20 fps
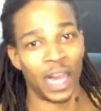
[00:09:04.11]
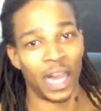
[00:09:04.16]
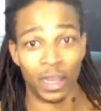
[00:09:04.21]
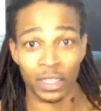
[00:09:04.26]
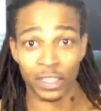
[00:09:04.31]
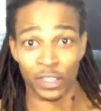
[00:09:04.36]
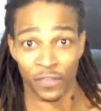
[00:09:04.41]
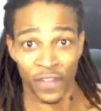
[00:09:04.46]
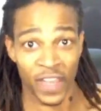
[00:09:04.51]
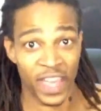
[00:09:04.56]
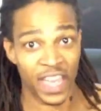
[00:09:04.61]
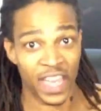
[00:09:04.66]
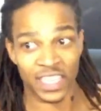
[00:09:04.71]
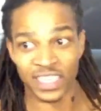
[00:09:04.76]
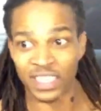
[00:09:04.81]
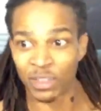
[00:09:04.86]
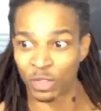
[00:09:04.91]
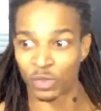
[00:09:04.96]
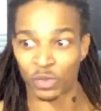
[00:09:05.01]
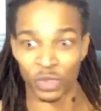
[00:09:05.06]
I was
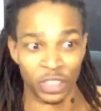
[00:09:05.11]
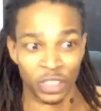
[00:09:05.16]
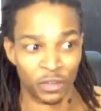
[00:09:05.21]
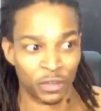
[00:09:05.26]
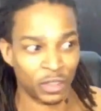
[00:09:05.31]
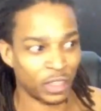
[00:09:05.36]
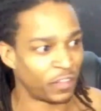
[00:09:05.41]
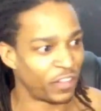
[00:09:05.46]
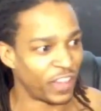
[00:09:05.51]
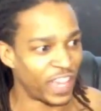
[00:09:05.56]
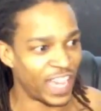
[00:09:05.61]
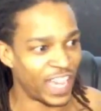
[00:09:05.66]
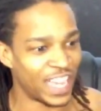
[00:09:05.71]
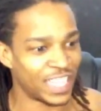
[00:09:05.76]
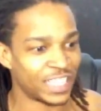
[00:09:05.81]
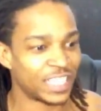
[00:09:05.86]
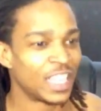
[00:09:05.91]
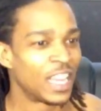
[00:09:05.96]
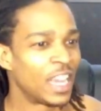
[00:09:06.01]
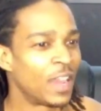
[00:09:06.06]
fast, I was really, really
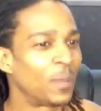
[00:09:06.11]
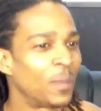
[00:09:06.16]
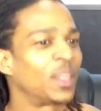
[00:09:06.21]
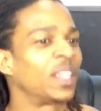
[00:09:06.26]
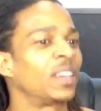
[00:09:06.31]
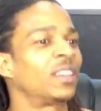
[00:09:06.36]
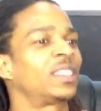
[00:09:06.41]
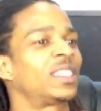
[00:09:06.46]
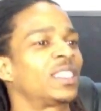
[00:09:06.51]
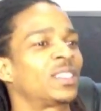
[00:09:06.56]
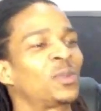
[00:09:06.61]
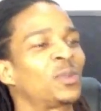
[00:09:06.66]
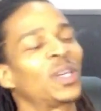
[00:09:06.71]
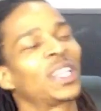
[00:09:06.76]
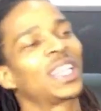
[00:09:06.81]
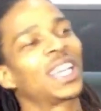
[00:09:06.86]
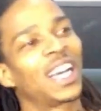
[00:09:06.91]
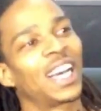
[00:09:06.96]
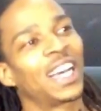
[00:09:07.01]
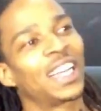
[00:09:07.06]
fast, but there's this
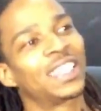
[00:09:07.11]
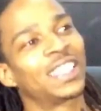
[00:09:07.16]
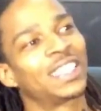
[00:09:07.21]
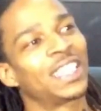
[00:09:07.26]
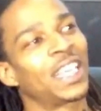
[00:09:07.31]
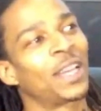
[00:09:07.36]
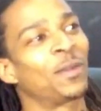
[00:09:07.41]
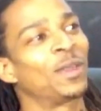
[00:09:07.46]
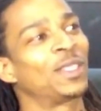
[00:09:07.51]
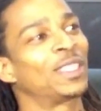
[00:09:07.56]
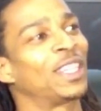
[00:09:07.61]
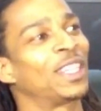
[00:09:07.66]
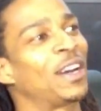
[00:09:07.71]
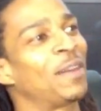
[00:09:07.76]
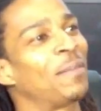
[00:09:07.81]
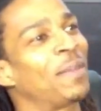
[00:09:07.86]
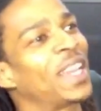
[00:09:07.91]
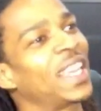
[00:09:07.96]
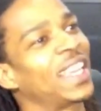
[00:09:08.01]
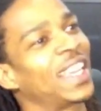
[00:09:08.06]
one guy, his name was
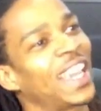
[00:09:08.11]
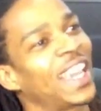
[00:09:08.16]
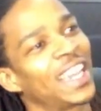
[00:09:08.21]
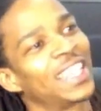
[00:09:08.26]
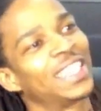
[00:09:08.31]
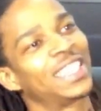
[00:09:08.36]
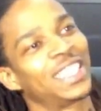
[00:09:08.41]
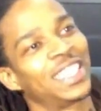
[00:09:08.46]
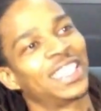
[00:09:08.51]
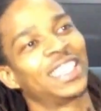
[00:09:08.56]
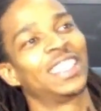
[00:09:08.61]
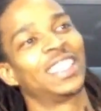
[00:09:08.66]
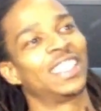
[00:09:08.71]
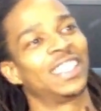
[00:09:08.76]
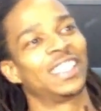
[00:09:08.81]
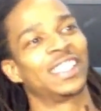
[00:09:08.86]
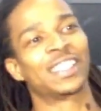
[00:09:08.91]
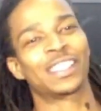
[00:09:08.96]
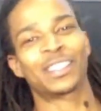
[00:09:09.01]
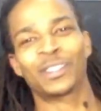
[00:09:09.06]
Mike Ganji.
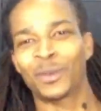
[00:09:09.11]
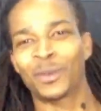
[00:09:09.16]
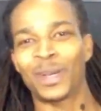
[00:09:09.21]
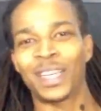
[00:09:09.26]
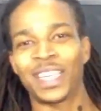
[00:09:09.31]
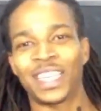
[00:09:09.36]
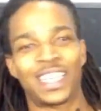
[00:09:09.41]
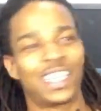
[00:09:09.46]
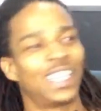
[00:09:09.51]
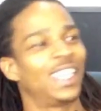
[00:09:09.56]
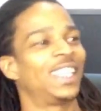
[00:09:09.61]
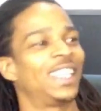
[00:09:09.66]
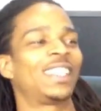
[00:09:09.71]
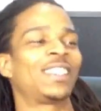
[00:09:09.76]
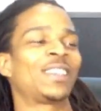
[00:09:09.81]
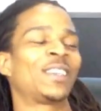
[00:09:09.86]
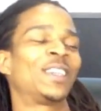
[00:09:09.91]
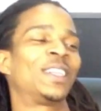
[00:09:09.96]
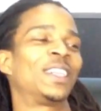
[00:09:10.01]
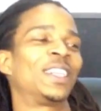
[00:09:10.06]
He's a little white
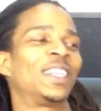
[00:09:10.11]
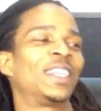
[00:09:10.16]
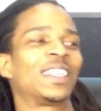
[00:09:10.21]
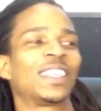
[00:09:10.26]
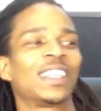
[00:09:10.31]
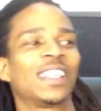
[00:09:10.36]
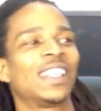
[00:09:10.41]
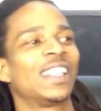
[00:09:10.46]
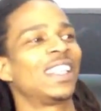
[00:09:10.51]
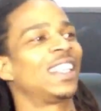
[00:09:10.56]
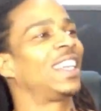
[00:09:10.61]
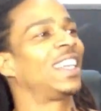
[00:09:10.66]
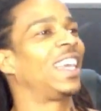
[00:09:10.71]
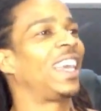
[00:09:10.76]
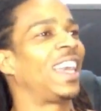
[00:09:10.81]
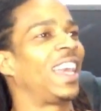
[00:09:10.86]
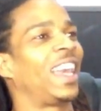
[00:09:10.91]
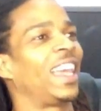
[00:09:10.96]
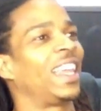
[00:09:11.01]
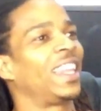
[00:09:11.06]
kid,
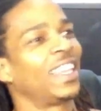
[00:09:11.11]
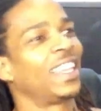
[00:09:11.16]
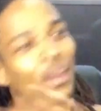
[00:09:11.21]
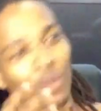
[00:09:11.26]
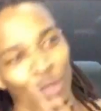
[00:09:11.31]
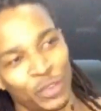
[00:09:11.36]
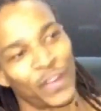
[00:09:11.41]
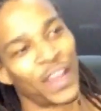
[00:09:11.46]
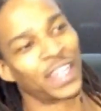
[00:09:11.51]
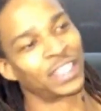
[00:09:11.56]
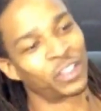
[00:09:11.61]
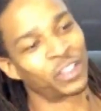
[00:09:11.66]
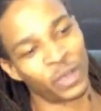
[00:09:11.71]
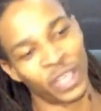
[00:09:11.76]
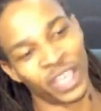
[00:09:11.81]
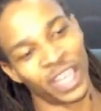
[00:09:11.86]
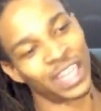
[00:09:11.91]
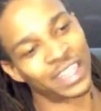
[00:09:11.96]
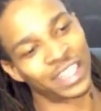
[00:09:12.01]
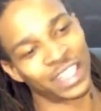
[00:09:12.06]
and he was fast, so
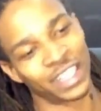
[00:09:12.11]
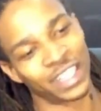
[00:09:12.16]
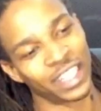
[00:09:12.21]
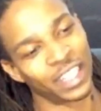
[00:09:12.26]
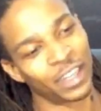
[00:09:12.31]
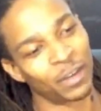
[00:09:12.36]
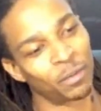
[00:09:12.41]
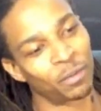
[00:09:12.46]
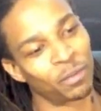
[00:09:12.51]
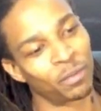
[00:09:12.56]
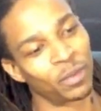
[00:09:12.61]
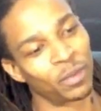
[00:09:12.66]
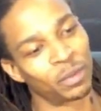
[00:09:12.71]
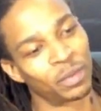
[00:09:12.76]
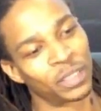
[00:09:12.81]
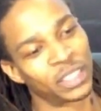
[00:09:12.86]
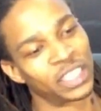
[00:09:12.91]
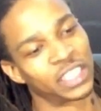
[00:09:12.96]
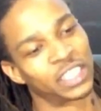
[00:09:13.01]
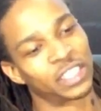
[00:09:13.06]
he got the lead
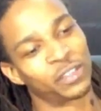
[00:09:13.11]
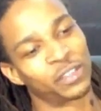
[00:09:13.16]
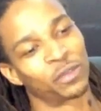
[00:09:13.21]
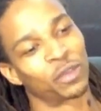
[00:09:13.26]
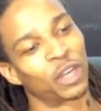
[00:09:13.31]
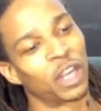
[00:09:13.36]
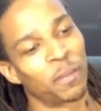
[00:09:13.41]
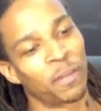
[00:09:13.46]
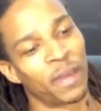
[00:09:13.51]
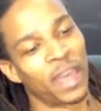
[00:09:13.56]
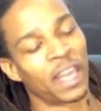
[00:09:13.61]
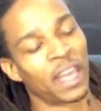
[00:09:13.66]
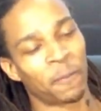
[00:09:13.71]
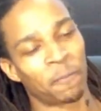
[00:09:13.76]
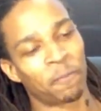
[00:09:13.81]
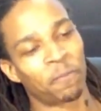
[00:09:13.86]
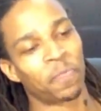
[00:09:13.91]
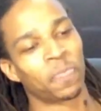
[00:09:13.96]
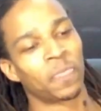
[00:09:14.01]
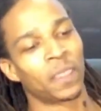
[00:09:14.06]
position running
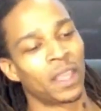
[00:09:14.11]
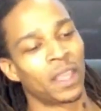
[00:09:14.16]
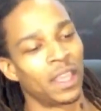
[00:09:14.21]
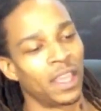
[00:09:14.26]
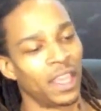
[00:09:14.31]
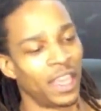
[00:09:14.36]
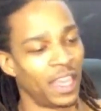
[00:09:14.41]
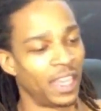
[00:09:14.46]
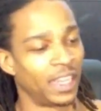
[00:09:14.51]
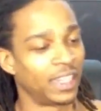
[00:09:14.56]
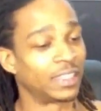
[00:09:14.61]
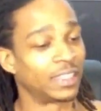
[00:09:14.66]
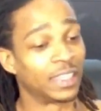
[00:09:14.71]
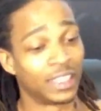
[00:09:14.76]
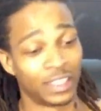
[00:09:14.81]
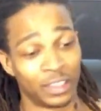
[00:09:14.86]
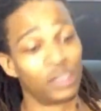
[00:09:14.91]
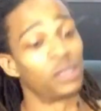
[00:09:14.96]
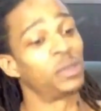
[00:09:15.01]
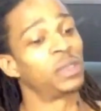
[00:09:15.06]
back, and
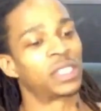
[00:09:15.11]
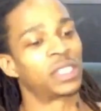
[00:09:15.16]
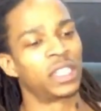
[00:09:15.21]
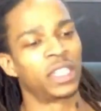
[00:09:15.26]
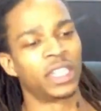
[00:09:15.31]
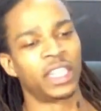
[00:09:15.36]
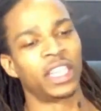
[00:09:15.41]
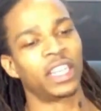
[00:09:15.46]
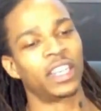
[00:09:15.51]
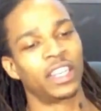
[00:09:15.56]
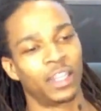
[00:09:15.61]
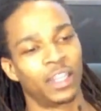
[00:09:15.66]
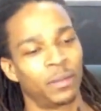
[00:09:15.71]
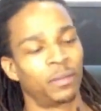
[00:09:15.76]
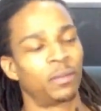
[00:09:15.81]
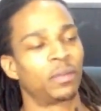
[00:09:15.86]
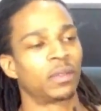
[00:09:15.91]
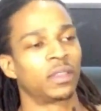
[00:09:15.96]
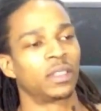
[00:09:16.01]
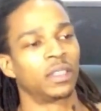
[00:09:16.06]
the dude was good. He ended
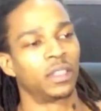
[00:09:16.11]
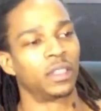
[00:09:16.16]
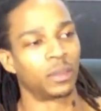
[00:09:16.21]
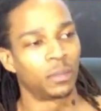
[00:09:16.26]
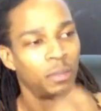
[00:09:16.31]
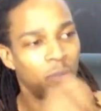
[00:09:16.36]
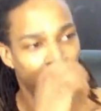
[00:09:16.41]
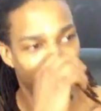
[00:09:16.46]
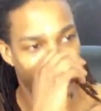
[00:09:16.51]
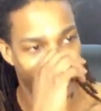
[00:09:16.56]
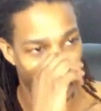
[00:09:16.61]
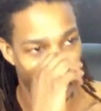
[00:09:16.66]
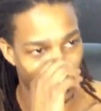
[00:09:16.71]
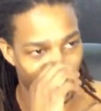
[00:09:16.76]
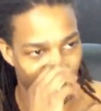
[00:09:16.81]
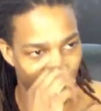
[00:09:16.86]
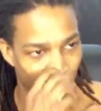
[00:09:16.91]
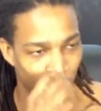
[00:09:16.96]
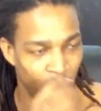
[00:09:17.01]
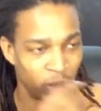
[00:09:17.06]
up, you know,
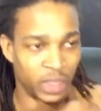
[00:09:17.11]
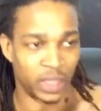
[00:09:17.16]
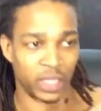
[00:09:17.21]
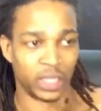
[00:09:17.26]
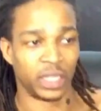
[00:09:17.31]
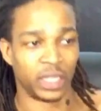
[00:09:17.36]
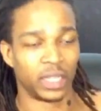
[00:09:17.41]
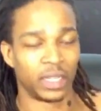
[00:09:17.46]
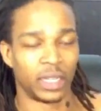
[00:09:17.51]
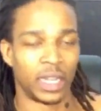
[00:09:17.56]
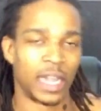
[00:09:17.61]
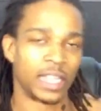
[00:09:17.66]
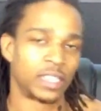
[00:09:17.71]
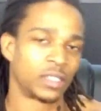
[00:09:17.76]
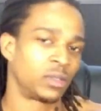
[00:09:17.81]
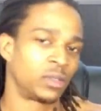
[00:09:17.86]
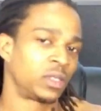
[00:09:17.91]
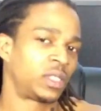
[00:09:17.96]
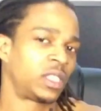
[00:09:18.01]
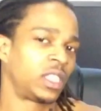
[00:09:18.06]
playing with a high
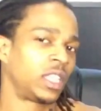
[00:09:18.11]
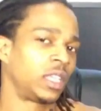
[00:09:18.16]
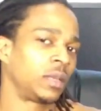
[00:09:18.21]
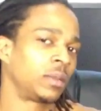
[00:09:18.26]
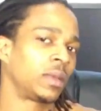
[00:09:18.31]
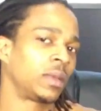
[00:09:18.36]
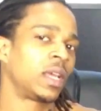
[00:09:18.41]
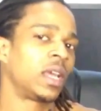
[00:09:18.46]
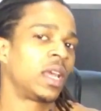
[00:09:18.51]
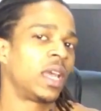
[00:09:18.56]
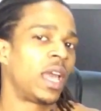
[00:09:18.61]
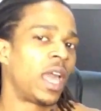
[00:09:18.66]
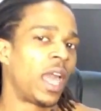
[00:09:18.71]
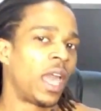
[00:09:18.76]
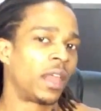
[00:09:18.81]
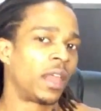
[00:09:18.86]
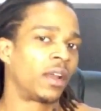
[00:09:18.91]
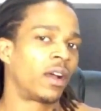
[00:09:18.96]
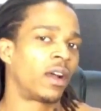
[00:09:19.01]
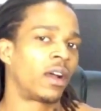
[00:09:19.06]
school team
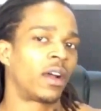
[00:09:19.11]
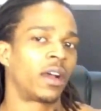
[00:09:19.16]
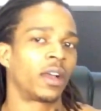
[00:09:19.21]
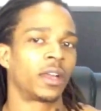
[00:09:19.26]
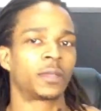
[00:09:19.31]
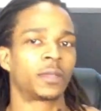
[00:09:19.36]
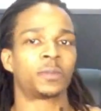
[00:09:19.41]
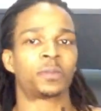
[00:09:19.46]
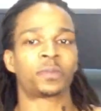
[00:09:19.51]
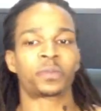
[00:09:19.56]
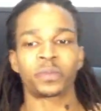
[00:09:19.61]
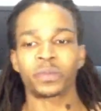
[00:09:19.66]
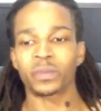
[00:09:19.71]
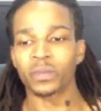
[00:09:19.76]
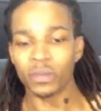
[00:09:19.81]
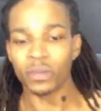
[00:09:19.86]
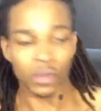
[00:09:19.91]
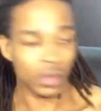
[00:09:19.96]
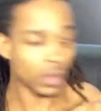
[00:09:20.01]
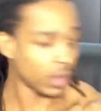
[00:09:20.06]
in our
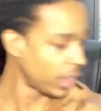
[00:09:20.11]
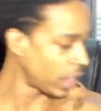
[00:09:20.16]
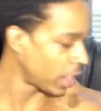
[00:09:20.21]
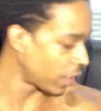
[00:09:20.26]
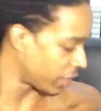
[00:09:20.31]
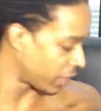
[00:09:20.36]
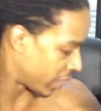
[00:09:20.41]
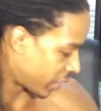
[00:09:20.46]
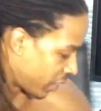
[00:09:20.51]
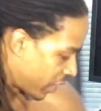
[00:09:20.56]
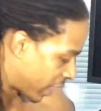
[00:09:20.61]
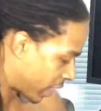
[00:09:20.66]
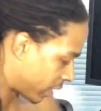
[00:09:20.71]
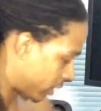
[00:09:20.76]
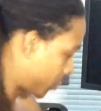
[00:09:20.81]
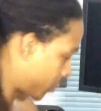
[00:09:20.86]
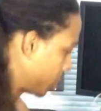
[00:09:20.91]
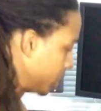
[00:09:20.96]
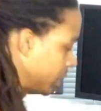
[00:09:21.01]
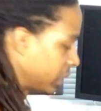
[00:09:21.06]
area that,
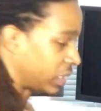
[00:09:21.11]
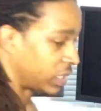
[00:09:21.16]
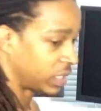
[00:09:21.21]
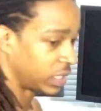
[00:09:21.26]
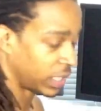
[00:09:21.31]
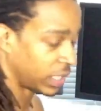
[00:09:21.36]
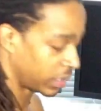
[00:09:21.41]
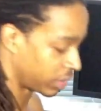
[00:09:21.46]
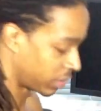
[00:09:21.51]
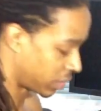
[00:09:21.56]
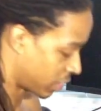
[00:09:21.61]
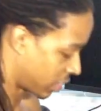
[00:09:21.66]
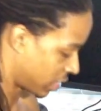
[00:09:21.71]
let me put this shit down,